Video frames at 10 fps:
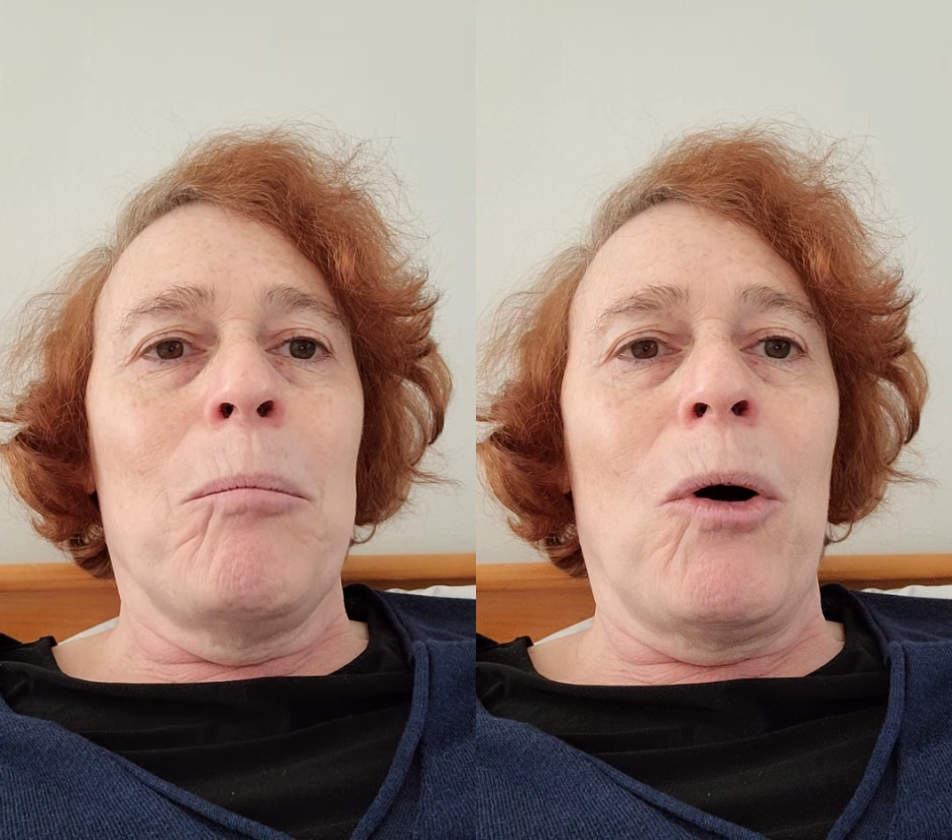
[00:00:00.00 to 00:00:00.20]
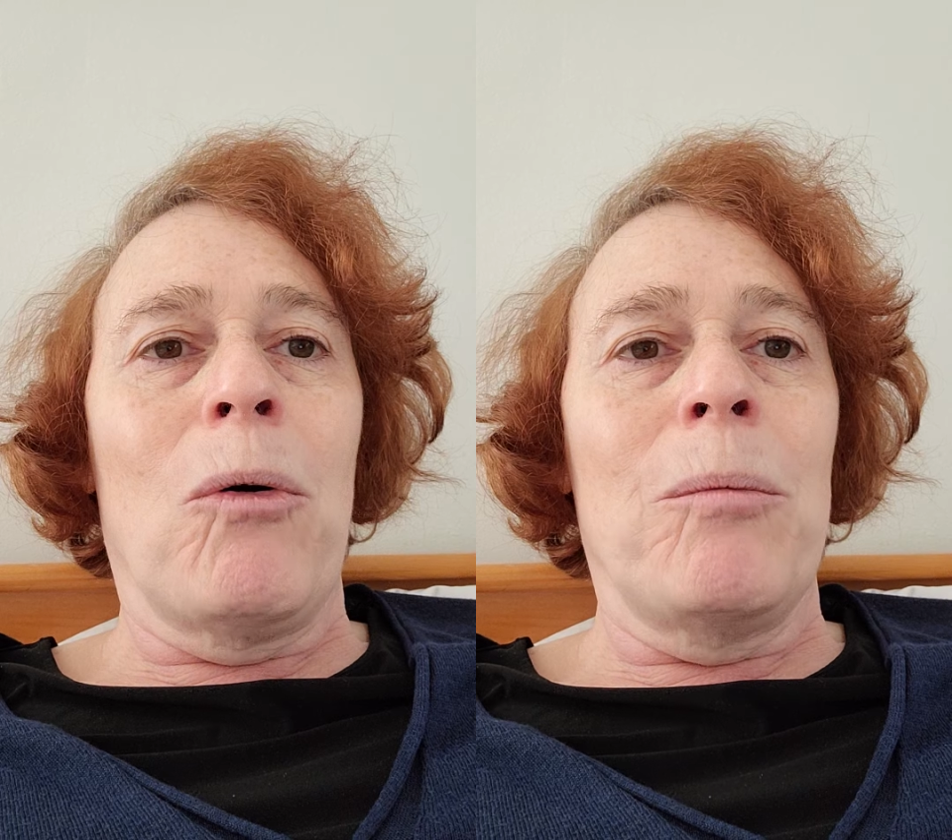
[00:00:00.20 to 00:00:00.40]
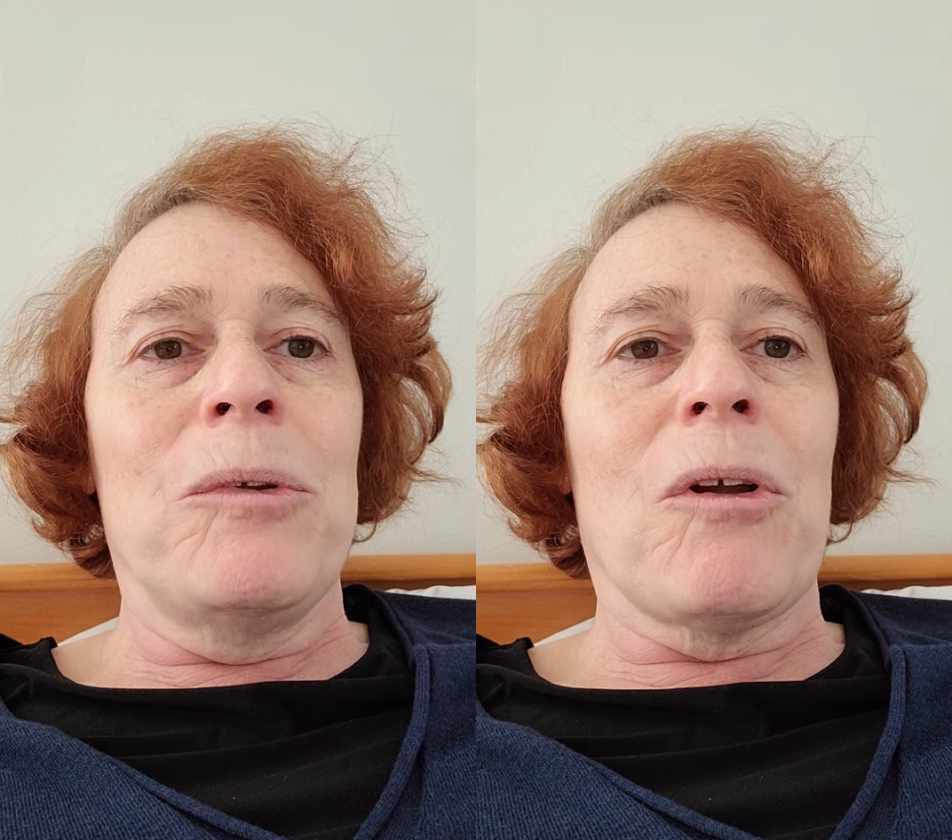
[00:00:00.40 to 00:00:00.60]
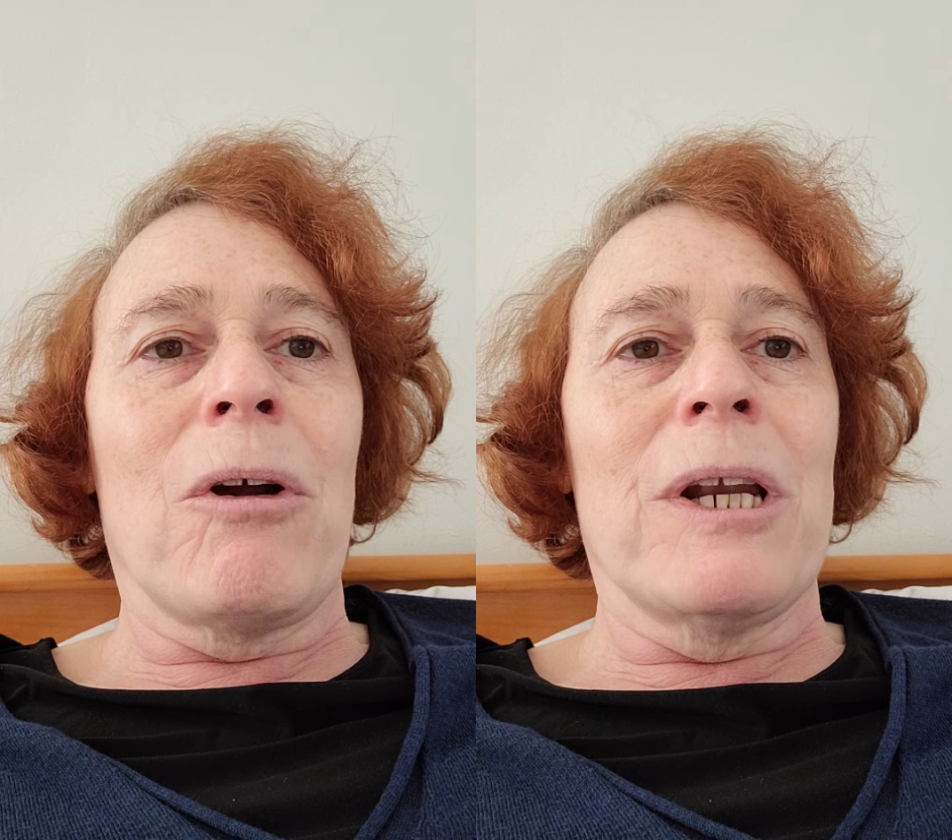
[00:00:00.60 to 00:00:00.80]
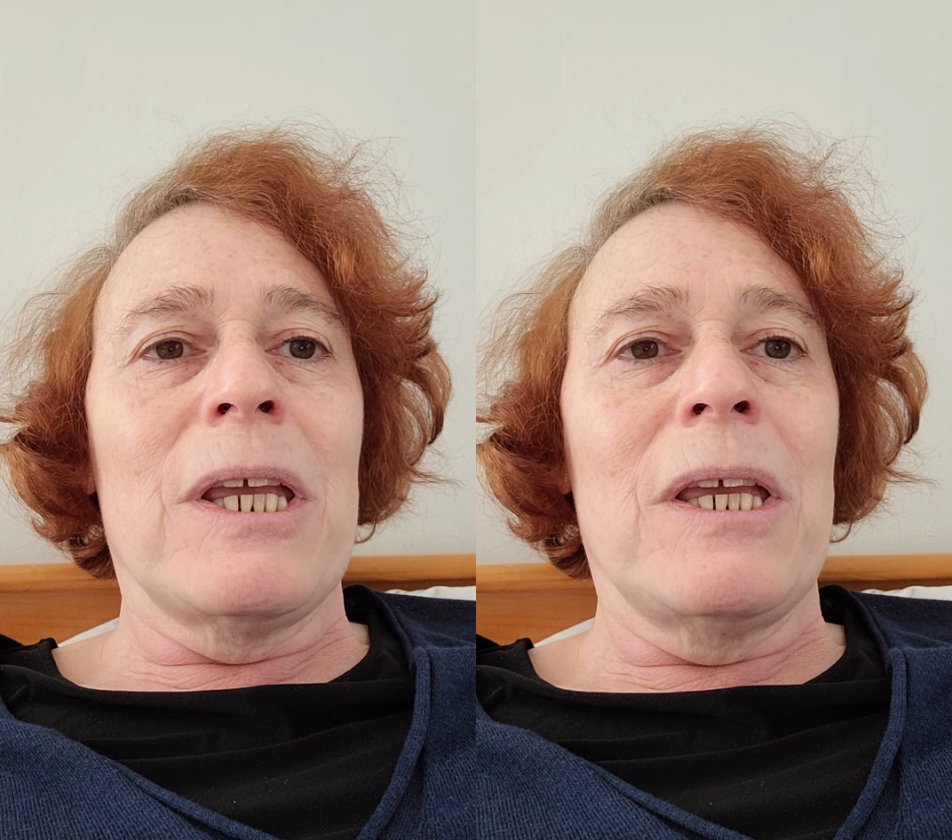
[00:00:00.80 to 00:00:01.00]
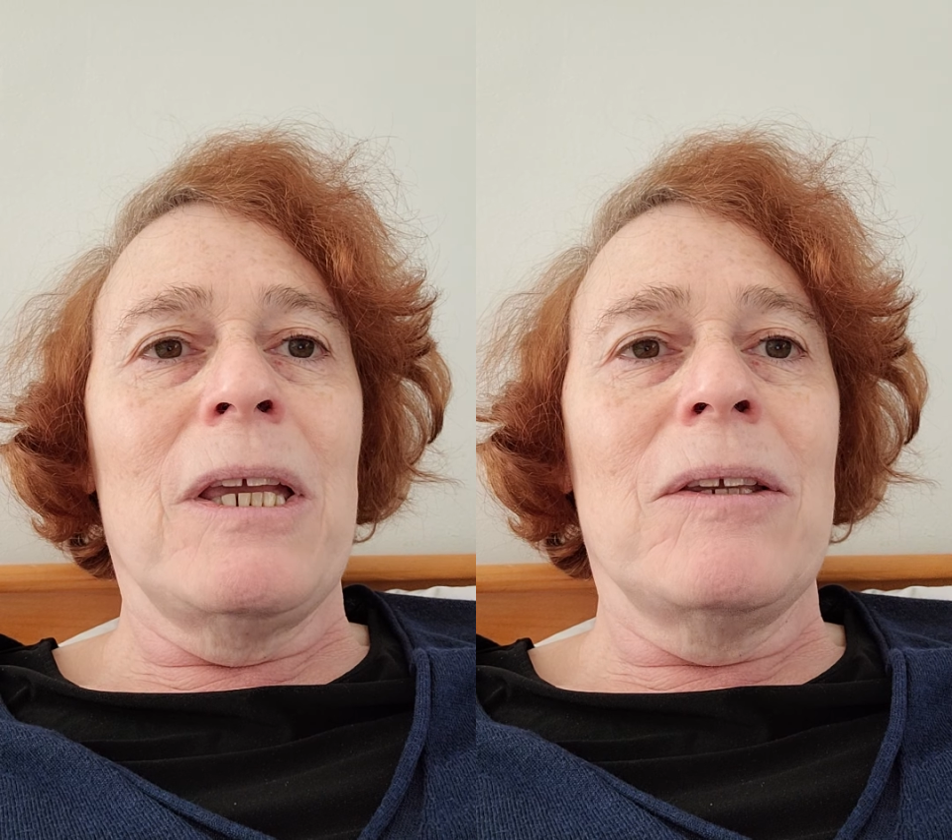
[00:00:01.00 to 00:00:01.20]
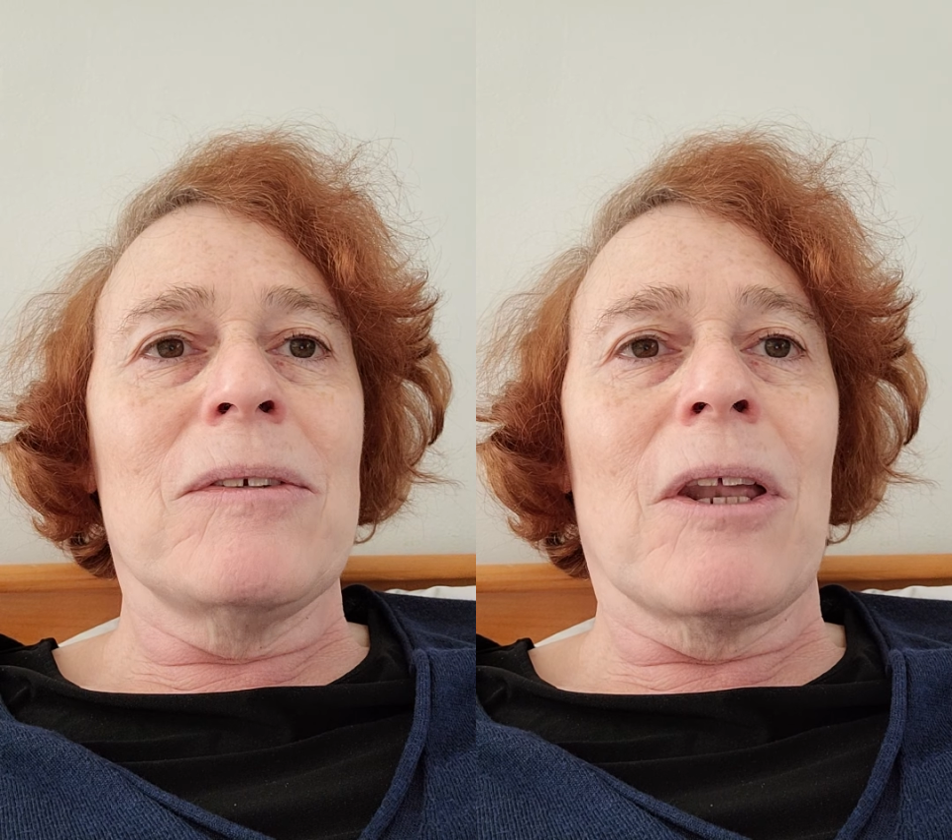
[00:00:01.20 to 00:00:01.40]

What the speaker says: Poems aren't keys